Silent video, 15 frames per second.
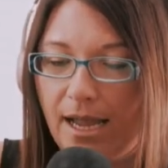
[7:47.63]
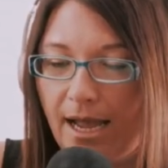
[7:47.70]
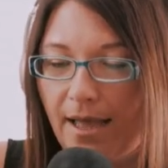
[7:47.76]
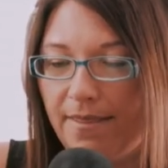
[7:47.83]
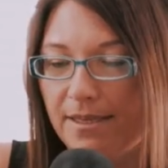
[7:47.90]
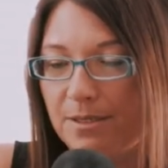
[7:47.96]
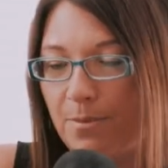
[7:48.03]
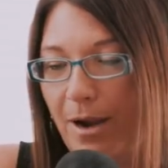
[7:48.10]

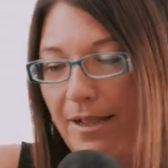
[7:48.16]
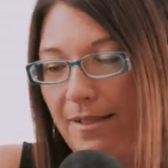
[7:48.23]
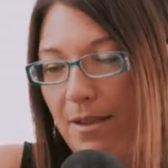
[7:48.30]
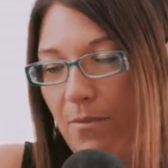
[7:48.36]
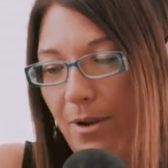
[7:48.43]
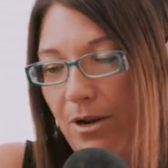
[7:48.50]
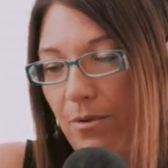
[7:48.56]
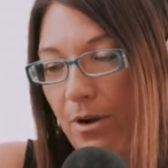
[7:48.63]
Uh, the
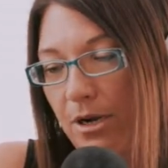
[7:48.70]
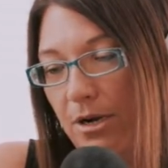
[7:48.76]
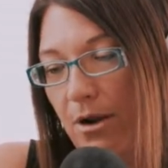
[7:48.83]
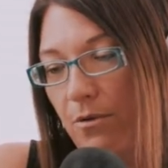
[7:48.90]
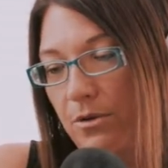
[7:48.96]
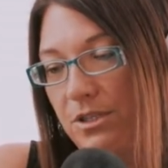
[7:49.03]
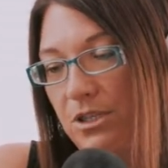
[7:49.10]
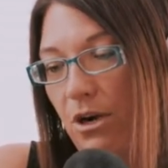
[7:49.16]
sprightly
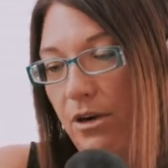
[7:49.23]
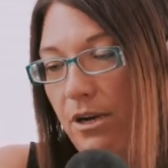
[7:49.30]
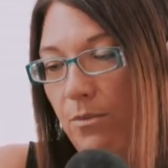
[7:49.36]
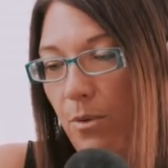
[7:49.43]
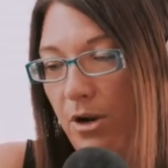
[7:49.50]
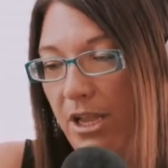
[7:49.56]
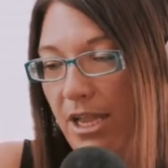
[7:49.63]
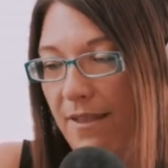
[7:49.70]
widower
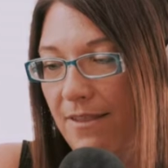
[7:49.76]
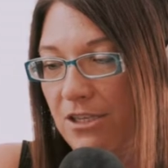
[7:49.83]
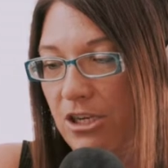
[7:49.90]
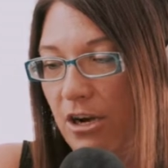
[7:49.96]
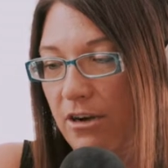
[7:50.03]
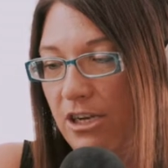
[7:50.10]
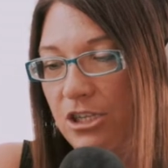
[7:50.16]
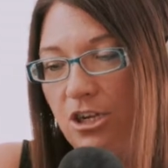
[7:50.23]
started working in the
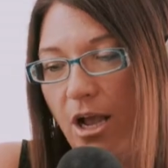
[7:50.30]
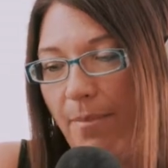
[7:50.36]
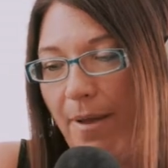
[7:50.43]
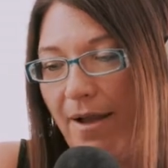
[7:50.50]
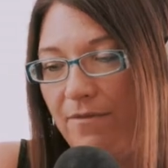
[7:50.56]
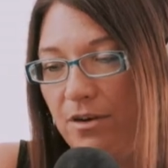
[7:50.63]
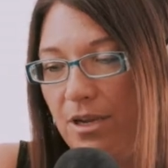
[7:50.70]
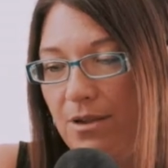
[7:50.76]
charity shop
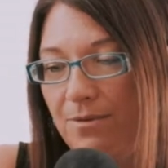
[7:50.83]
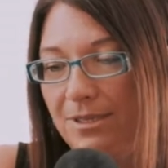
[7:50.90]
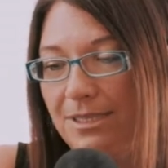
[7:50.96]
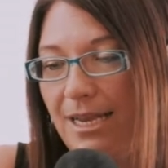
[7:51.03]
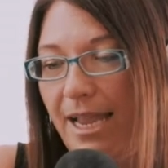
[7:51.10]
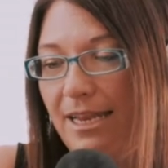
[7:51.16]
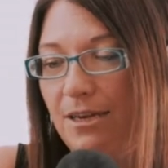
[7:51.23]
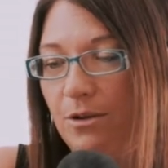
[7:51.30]
after he was
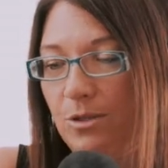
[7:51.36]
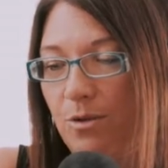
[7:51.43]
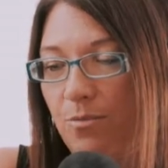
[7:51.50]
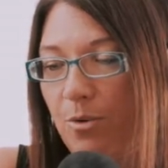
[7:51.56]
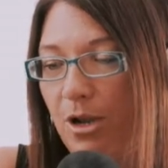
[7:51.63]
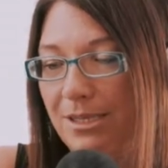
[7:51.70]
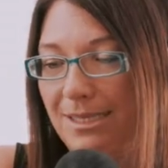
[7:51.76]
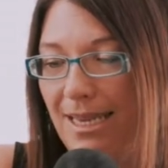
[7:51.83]
diagnosed
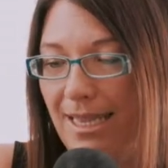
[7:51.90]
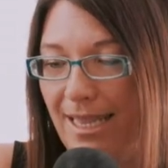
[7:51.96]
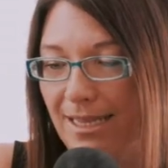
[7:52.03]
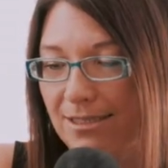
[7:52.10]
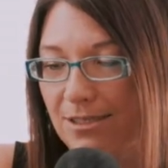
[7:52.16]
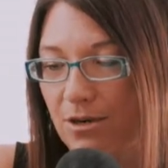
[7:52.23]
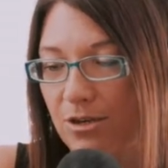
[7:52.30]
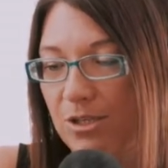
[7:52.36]
with prostate
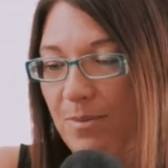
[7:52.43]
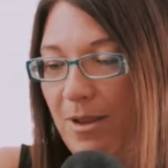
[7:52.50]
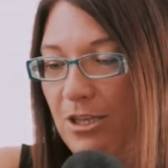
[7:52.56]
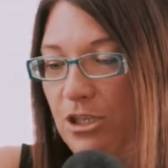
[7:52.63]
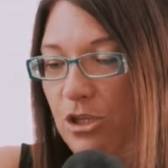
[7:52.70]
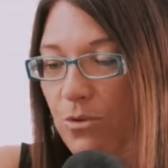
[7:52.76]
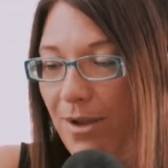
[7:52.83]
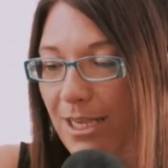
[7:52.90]
cancer and
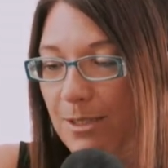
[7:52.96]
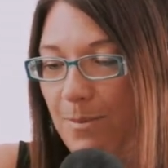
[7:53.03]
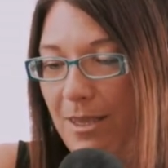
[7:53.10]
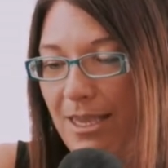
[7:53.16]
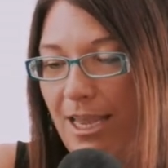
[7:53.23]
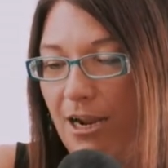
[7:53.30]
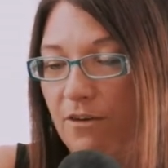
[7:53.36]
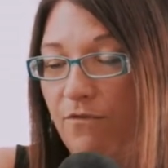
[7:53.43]
spent two weeks
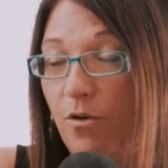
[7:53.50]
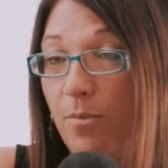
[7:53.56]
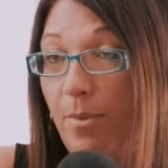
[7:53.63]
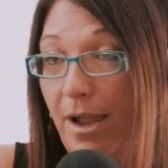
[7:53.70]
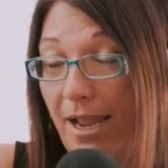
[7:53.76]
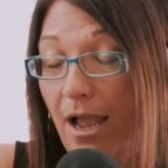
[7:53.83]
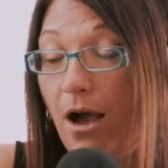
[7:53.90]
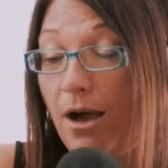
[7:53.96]
being cared for
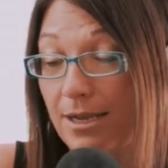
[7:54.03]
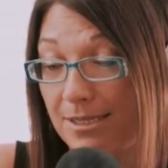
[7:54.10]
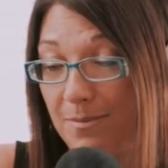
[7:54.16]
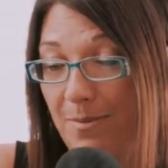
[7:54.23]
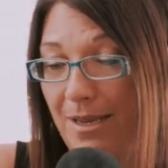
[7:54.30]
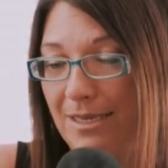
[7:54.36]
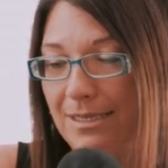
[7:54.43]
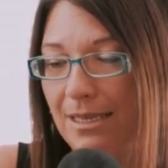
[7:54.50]
by
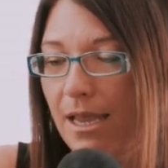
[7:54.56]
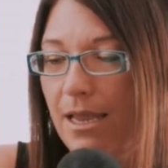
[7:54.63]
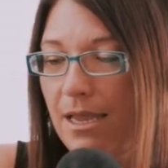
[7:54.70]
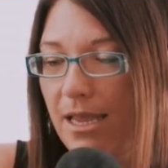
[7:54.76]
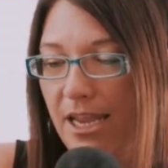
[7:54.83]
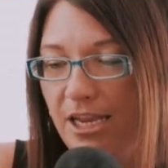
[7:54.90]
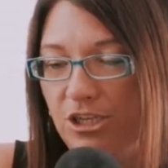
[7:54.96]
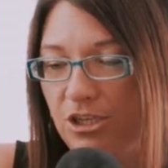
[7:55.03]
hospice.
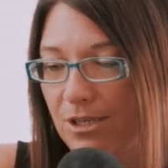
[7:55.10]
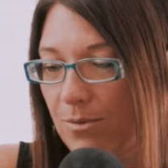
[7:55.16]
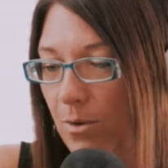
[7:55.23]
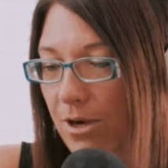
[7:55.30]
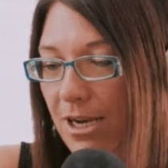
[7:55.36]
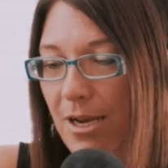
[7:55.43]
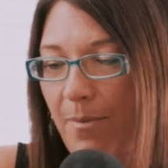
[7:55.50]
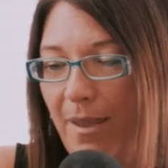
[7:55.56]
He just
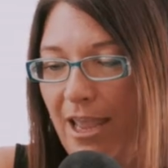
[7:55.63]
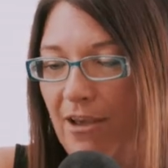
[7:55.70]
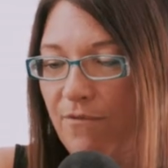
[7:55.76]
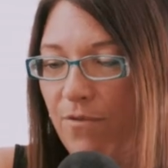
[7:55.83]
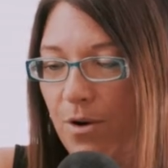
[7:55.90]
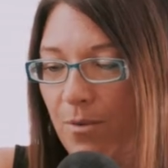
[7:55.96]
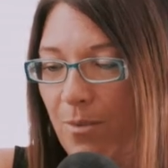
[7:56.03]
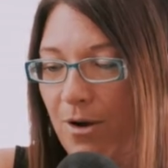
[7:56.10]
wanted to pay it
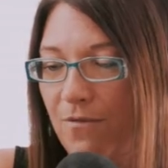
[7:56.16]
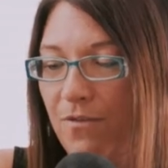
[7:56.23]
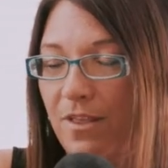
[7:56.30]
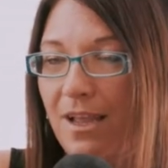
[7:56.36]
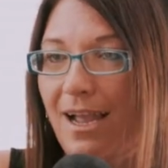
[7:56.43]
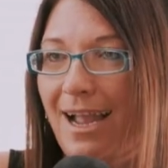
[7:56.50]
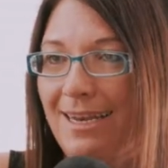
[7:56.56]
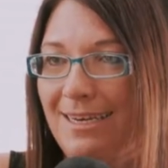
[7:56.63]
forward for
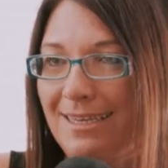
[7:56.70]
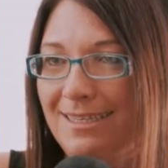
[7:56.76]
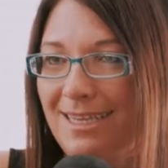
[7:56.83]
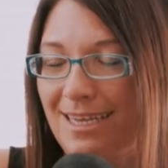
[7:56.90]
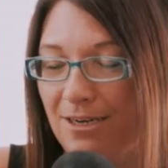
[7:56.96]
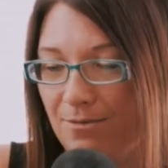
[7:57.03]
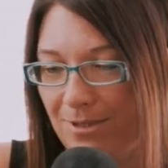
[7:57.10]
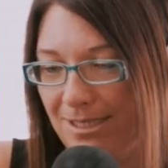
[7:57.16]
the kindness
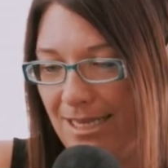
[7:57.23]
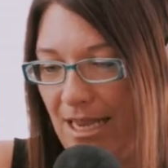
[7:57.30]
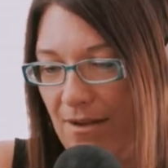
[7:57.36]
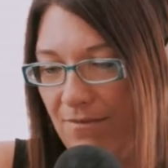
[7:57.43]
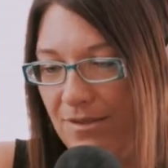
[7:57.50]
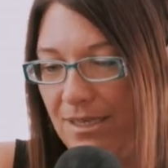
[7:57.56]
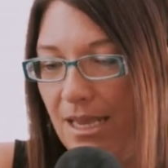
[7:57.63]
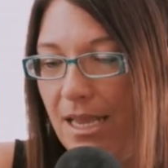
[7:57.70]
he had
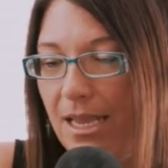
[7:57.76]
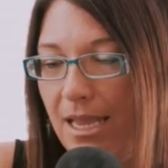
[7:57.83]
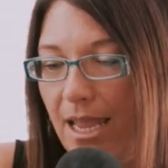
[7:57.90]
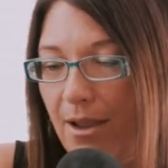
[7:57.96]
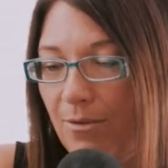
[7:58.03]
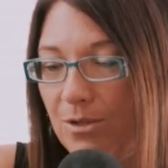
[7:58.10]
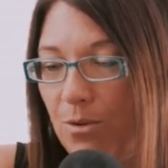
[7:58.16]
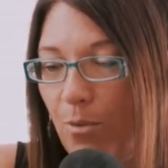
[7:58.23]
received.
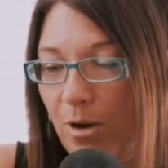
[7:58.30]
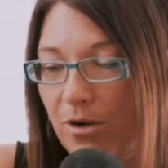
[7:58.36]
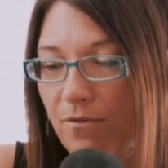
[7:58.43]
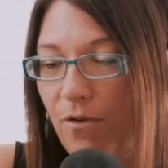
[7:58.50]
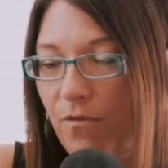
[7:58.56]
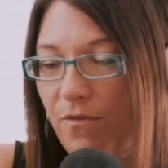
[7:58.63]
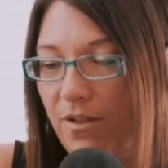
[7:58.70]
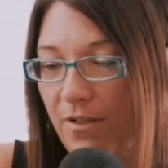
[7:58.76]
It was a
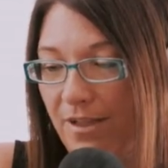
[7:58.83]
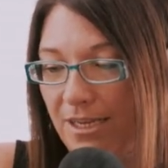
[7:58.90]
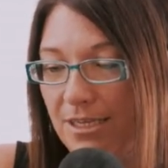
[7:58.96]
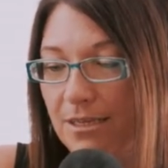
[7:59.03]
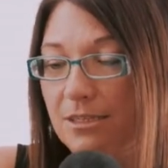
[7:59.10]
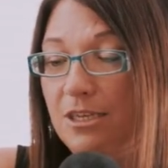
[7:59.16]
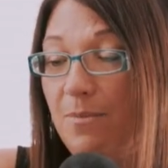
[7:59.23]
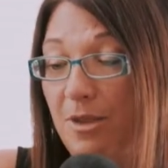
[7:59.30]
wonderful feeling
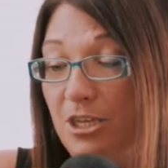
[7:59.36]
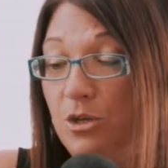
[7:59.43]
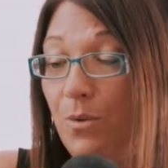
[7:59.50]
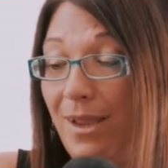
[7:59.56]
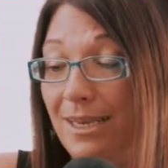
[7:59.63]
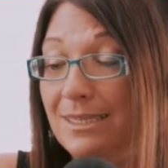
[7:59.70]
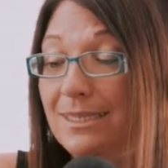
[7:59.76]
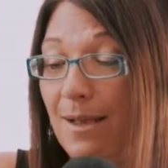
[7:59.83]
to be
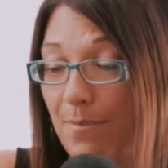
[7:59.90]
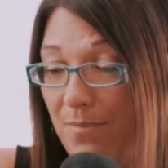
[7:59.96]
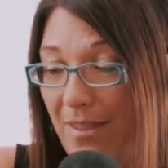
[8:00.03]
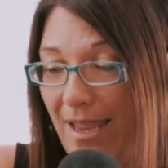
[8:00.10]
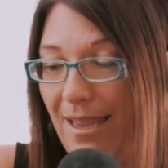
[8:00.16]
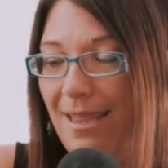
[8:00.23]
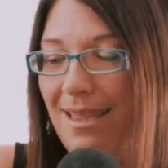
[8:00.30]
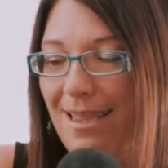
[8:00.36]
doing
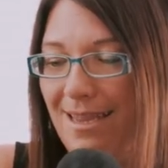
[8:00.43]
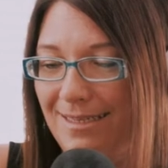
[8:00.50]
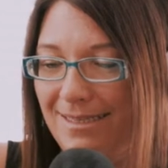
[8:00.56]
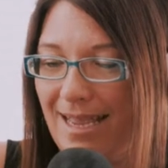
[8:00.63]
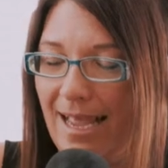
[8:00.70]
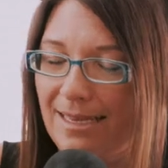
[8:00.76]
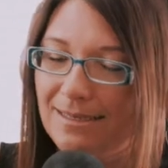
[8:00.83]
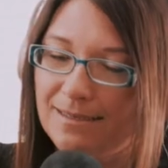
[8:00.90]
something,
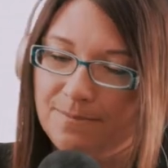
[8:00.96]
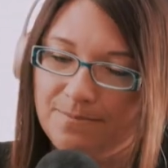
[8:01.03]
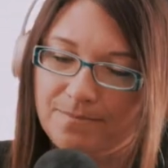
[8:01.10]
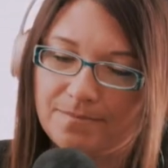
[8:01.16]
said.